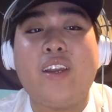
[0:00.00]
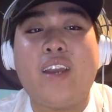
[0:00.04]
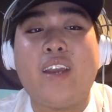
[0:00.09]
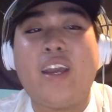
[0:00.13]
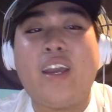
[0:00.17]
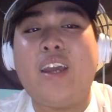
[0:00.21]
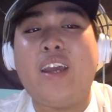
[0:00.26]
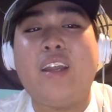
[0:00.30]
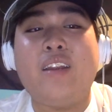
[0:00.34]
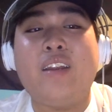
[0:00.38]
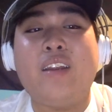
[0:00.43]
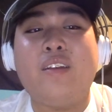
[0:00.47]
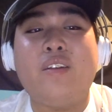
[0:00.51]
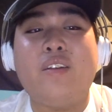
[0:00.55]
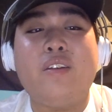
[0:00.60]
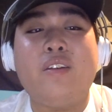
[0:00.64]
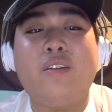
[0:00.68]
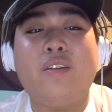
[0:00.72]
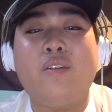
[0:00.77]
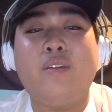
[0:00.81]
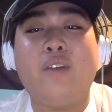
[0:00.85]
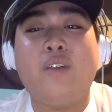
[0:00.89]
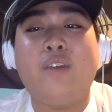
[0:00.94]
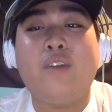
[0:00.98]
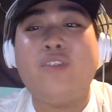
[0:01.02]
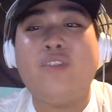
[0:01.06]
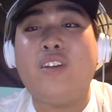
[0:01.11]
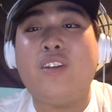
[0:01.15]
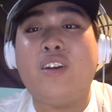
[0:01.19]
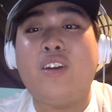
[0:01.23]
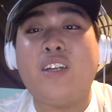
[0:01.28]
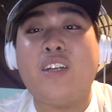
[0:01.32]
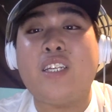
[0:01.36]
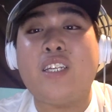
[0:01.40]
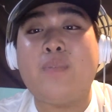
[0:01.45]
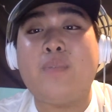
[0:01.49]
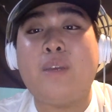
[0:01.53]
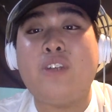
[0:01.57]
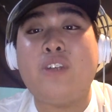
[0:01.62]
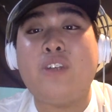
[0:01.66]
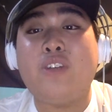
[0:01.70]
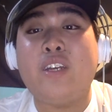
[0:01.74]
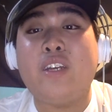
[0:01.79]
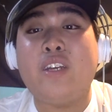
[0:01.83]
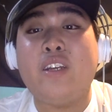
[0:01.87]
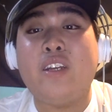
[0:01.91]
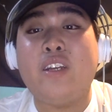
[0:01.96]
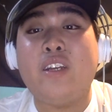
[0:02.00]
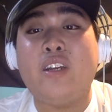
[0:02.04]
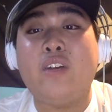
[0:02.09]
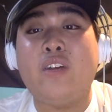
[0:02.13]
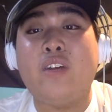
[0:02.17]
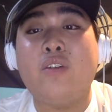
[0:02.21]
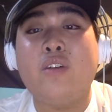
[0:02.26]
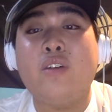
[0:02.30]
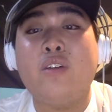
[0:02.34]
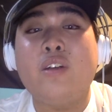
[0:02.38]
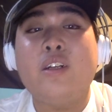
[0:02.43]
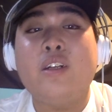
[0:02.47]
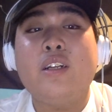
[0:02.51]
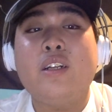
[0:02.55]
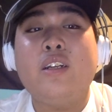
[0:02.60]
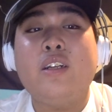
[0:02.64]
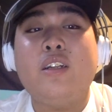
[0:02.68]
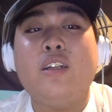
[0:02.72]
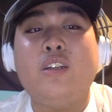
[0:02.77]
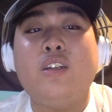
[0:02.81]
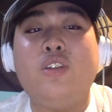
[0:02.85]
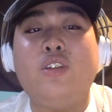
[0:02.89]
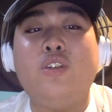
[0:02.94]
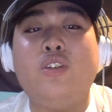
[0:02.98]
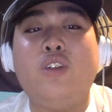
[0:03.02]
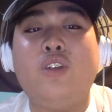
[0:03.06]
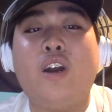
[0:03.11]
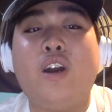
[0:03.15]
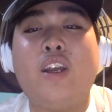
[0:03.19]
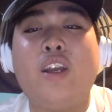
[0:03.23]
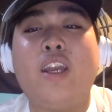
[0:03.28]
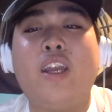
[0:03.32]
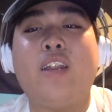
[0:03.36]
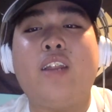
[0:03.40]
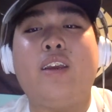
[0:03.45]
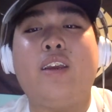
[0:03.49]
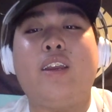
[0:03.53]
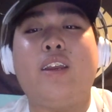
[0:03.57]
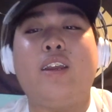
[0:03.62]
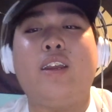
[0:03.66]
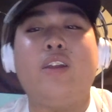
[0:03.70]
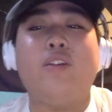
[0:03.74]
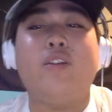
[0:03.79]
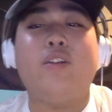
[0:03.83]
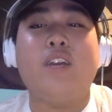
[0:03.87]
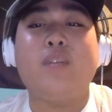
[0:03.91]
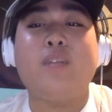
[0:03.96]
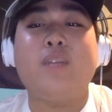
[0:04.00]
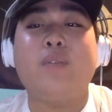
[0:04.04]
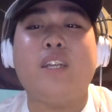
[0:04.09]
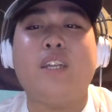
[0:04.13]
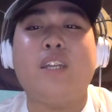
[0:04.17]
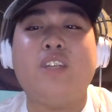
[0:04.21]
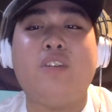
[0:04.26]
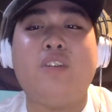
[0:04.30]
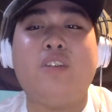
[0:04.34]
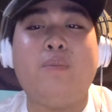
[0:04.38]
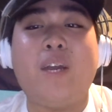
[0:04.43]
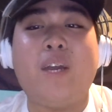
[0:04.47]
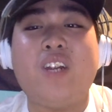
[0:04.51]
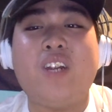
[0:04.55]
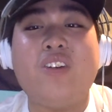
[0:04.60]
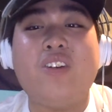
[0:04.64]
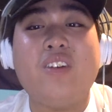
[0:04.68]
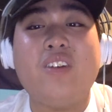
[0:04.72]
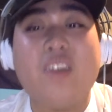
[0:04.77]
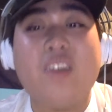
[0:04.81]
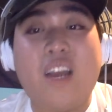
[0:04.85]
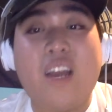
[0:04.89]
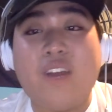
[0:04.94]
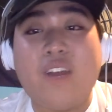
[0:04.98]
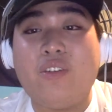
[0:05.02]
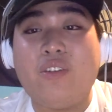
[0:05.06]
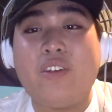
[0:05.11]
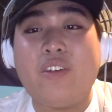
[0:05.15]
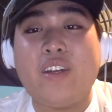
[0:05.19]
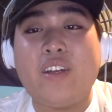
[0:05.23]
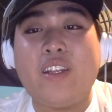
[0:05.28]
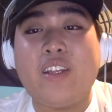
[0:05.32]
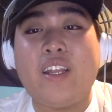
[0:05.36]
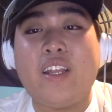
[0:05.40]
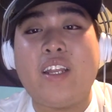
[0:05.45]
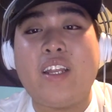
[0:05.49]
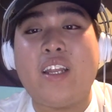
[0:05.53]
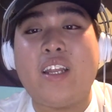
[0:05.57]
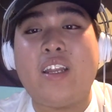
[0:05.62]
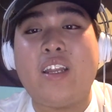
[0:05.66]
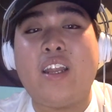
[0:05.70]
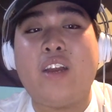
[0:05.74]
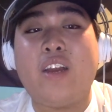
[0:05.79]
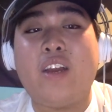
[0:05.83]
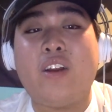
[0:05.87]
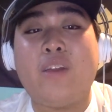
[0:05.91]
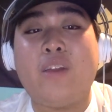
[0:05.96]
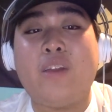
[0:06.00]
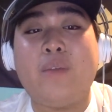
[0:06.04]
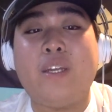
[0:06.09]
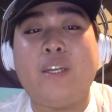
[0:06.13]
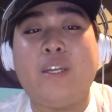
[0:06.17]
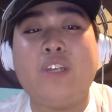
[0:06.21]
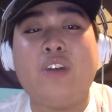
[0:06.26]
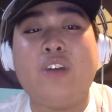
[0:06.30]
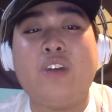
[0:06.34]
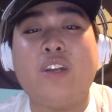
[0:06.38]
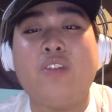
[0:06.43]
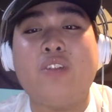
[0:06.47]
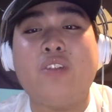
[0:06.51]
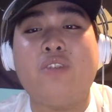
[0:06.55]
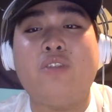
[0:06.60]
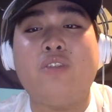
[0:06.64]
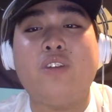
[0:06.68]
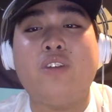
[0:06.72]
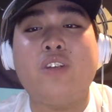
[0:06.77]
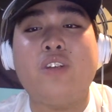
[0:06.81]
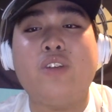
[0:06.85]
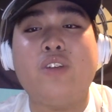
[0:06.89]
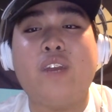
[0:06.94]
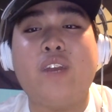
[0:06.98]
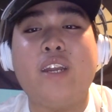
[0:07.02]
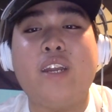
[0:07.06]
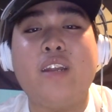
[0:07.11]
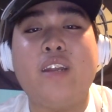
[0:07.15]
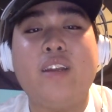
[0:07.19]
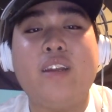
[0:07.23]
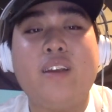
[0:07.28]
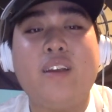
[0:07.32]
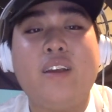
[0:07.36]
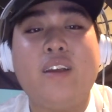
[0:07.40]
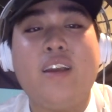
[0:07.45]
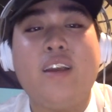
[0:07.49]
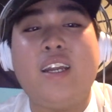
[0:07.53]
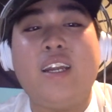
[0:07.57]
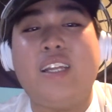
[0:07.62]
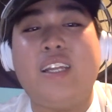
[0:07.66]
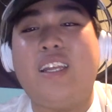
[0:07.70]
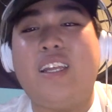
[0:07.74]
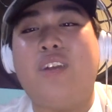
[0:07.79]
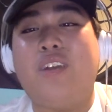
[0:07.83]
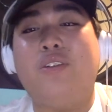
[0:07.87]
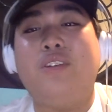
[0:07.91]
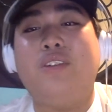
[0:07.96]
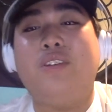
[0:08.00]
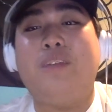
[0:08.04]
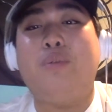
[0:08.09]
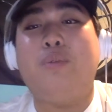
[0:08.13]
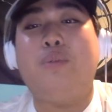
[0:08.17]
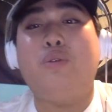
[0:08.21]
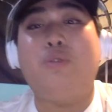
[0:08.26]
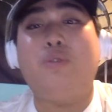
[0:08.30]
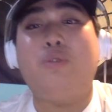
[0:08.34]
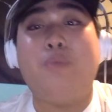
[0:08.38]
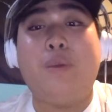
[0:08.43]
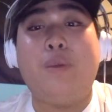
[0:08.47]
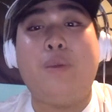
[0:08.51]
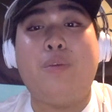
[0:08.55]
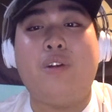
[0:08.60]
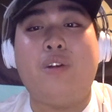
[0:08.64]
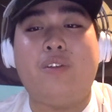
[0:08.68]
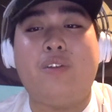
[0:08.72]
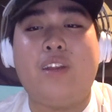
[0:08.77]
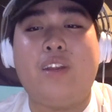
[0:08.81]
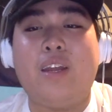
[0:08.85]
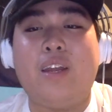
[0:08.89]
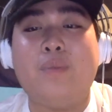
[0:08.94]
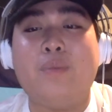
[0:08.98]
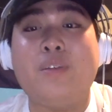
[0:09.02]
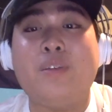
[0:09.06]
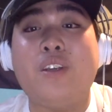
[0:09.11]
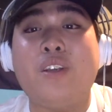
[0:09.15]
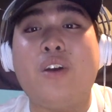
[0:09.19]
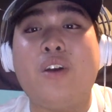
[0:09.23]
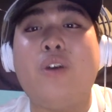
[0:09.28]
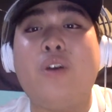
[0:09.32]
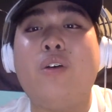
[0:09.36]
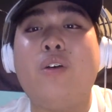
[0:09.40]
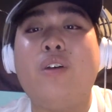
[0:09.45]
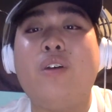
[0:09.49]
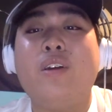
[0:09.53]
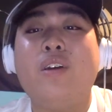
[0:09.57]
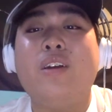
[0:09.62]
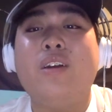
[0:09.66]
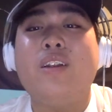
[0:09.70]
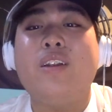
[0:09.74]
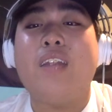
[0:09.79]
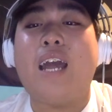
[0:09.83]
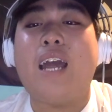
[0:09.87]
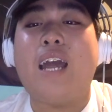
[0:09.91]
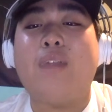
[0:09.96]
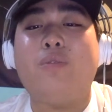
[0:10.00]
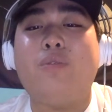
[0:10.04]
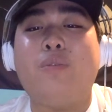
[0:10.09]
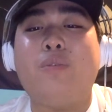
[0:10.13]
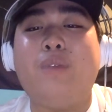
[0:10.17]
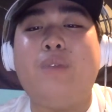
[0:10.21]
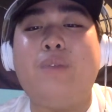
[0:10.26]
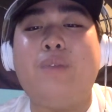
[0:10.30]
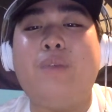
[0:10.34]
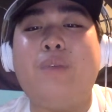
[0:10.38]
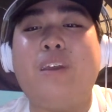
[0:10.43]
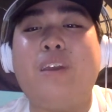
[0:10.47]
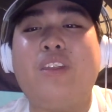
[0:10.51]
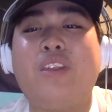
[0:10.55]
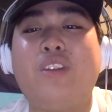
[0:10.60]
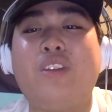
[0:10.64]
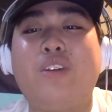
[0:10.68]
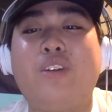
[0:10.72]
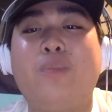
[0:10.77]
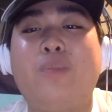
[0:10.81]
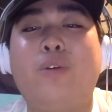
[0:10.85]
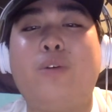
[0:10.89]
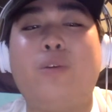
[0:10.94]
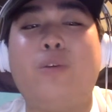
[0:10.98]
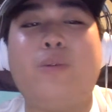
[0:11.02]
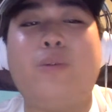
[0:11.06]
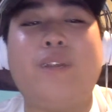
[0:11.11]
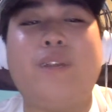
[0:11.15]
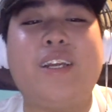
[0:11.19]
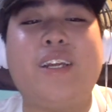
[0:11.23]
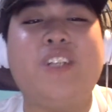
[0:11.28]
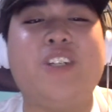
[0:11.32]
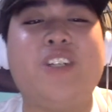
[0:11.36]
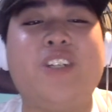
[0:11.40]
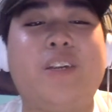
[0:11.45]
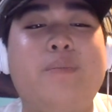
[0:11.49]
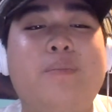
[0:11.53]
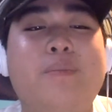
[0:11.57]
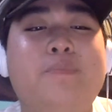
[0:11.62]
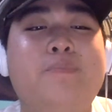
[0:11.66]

And if the Nuggets especially, do not get exponentially better, I really think that they're going to be trying to look for a trade. And I think Oladipo would be perfect for them. So that would be my third bold prediction.